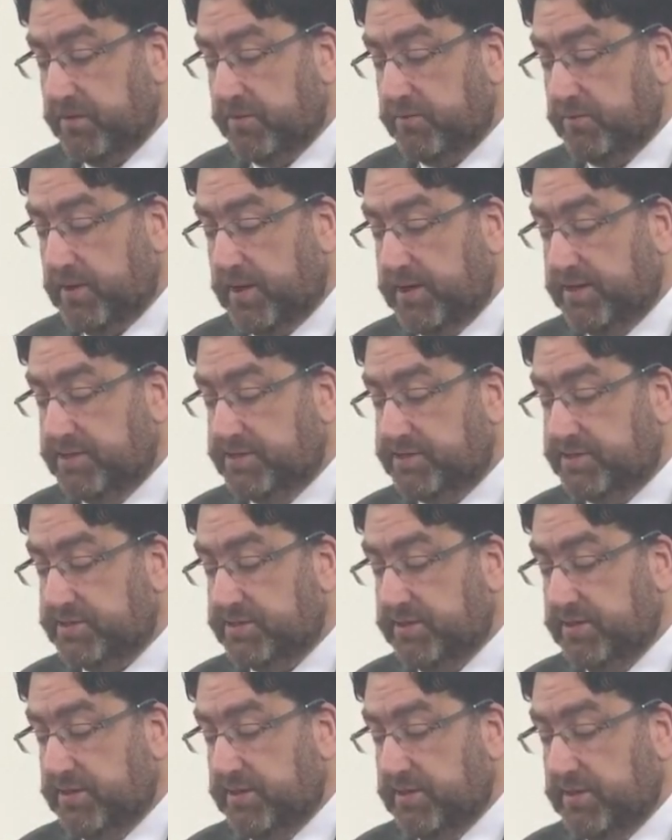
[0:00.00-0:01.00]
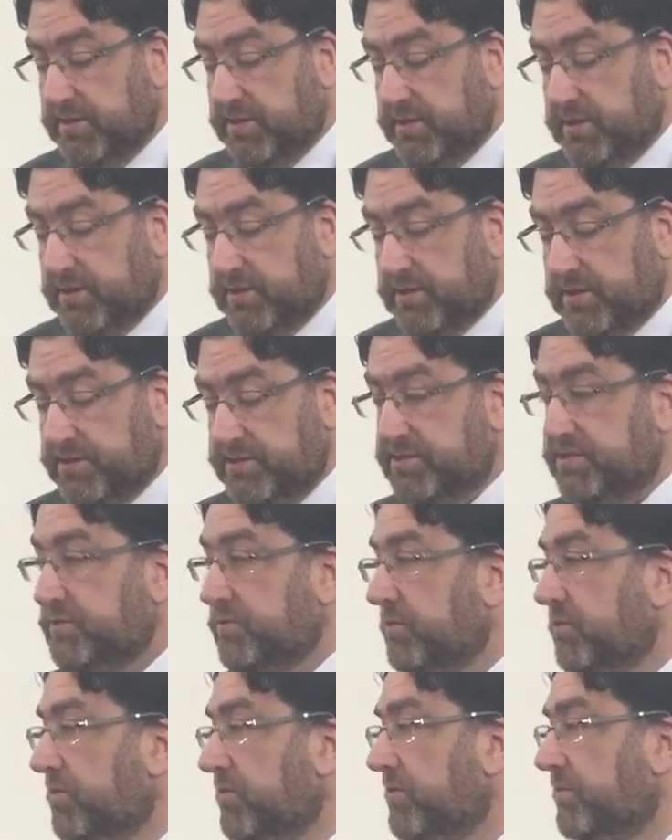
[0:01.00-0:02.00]
Rise, let us
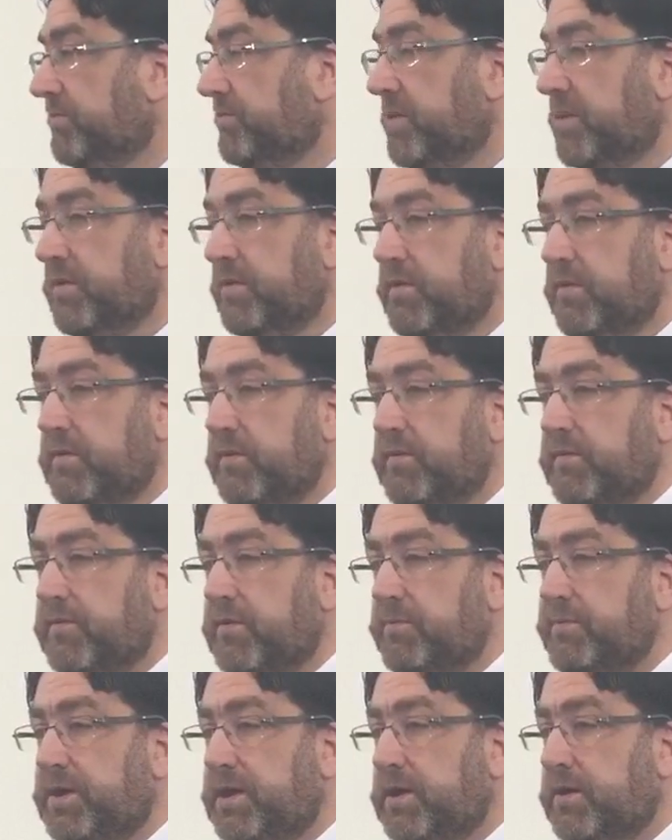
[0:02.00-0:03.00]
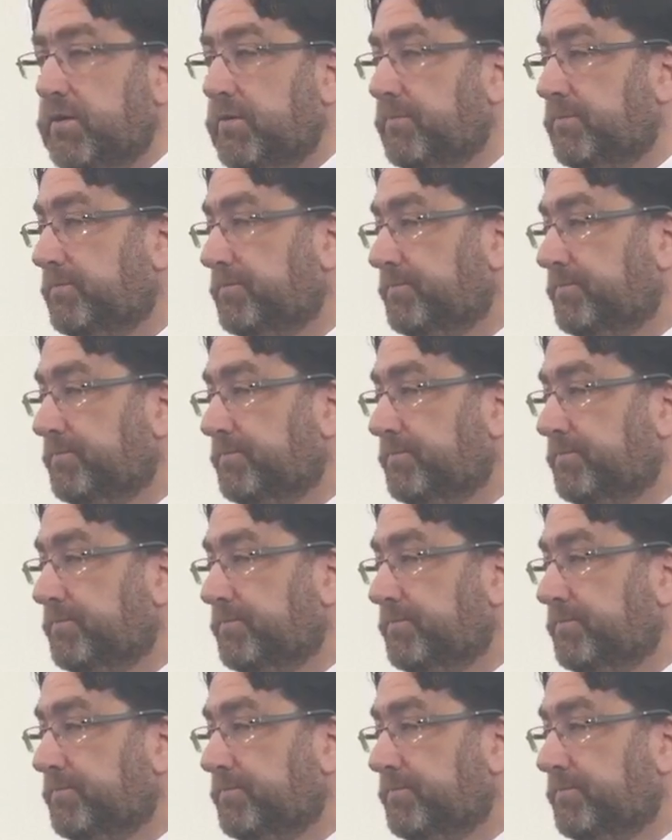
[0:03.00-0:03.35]
go from here.